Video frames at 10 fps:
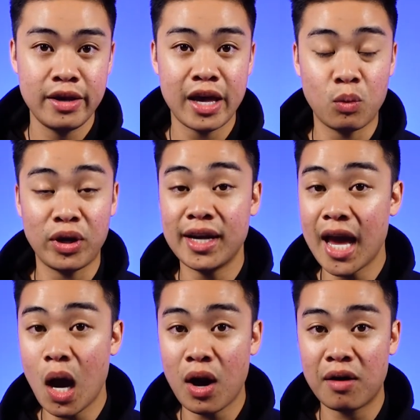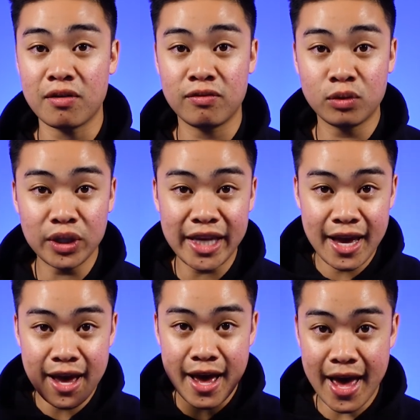and we now have a fully
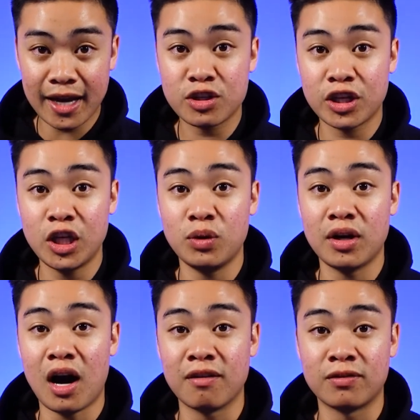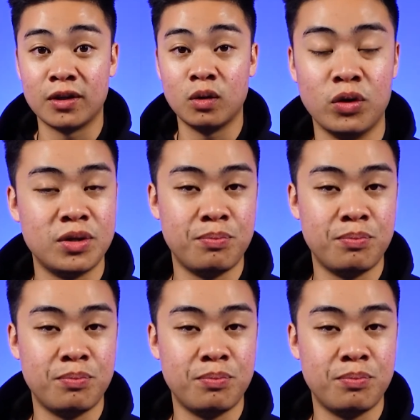executed offer, which